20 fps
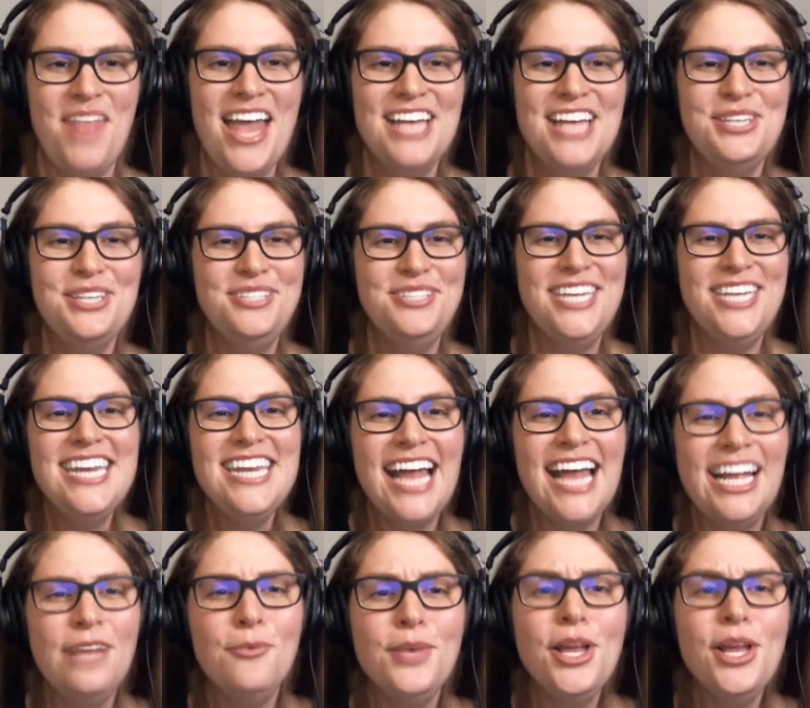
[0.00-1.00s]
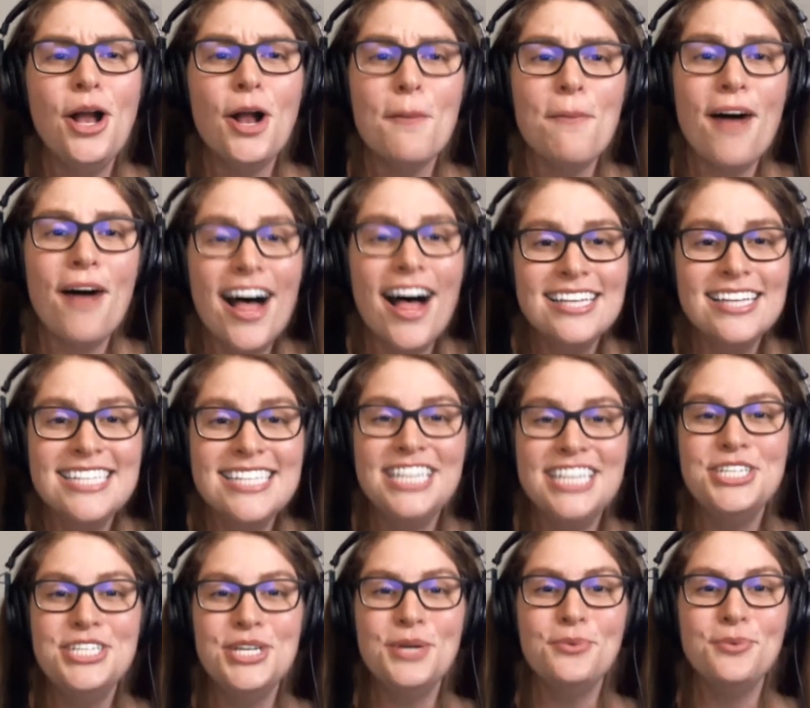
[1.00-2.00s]
So tonight we are pausing
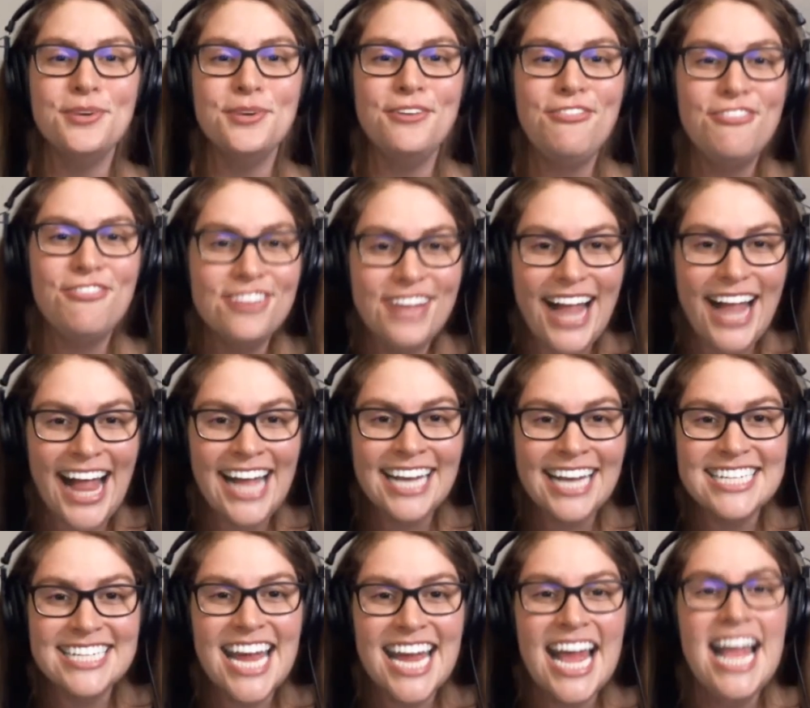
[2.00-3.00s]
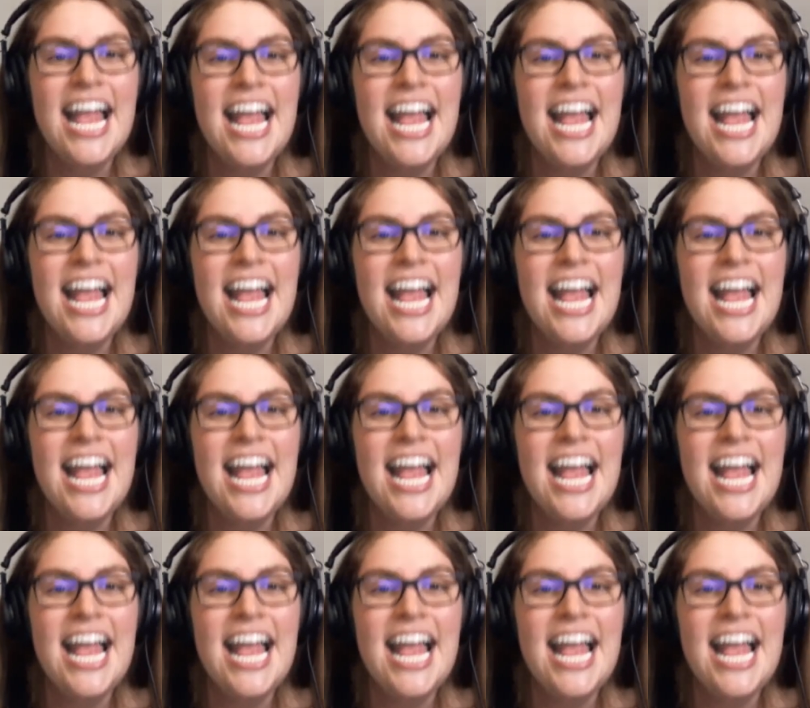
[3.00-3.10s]
to reflect